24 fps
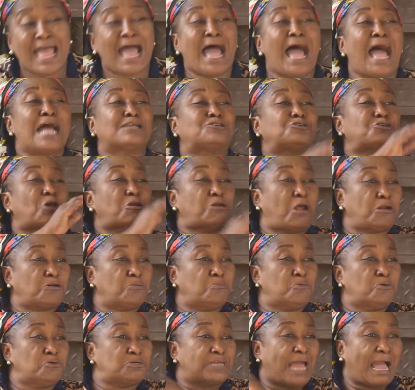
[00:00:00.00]
I
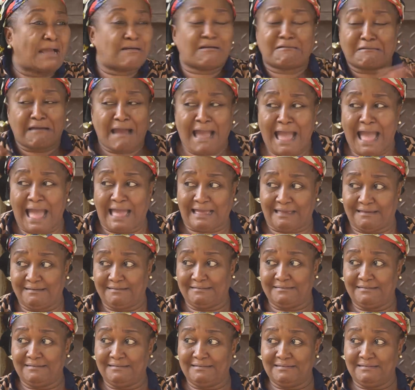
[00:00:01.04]
trouble the mood.
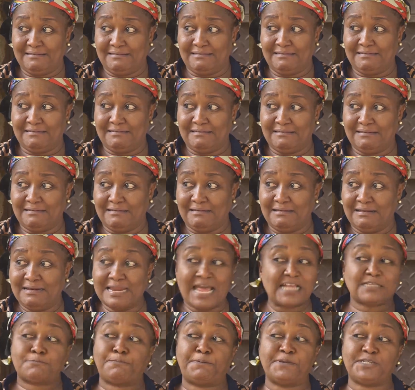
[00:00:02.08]

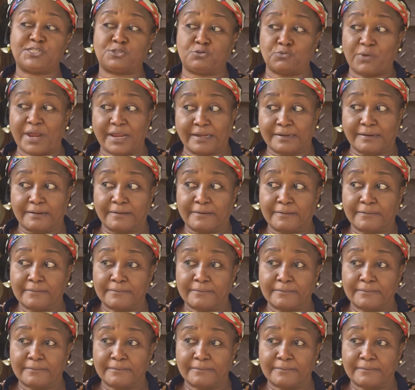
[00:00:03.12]
Let peace reign.